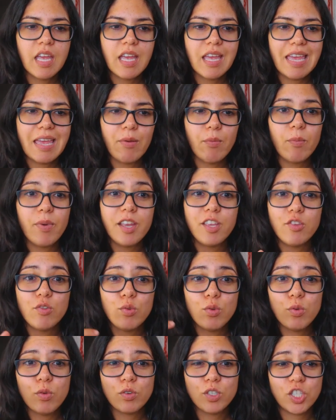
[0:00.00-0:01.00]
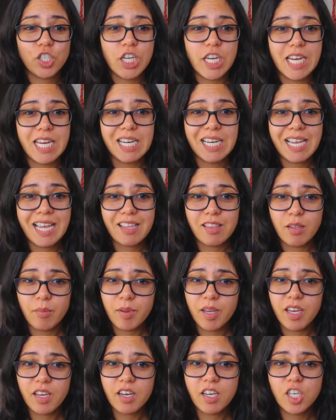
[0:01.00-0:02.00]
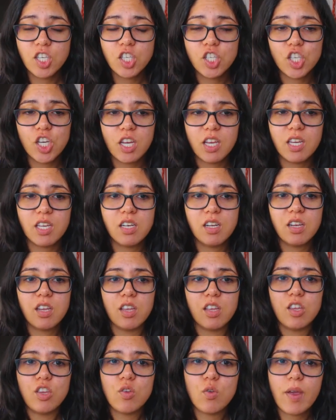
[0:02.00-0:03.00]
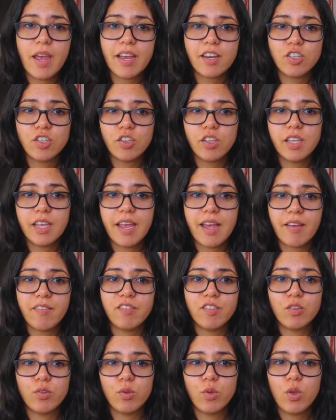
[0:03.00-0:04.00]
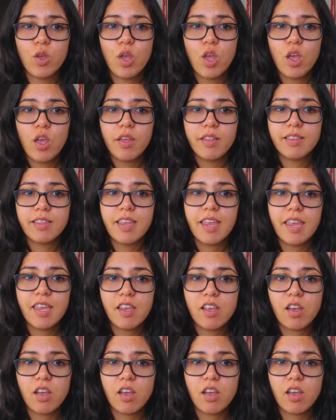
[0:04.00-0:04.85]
and when you chain at the beginning chain, you actually have to take